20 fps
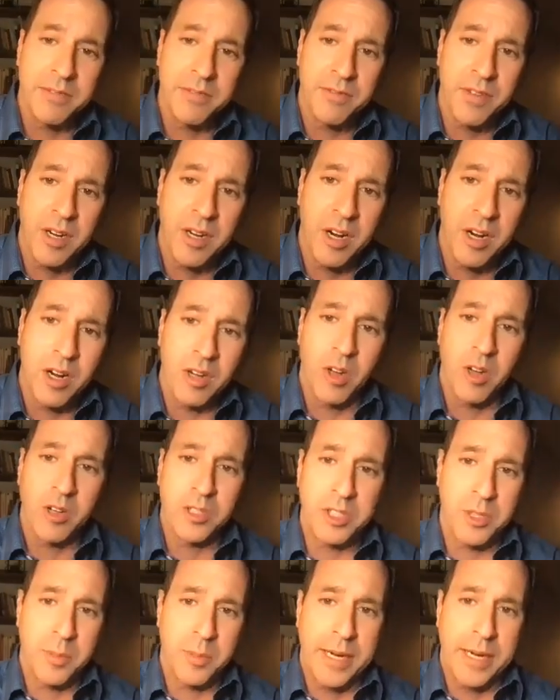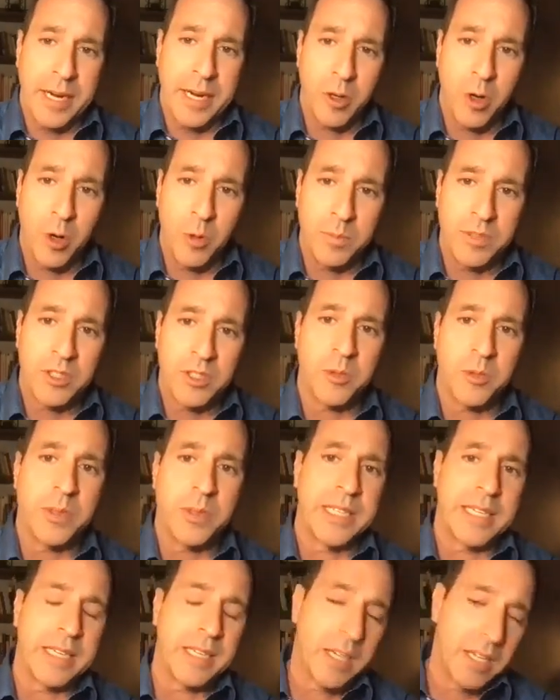of our long-term care homes to
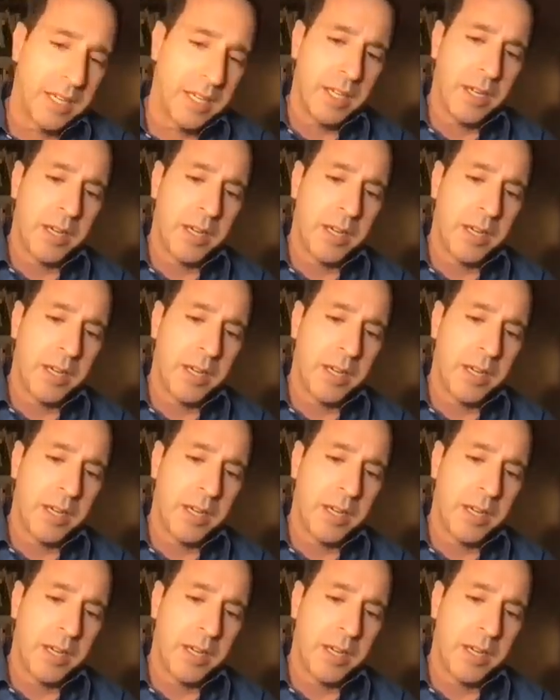really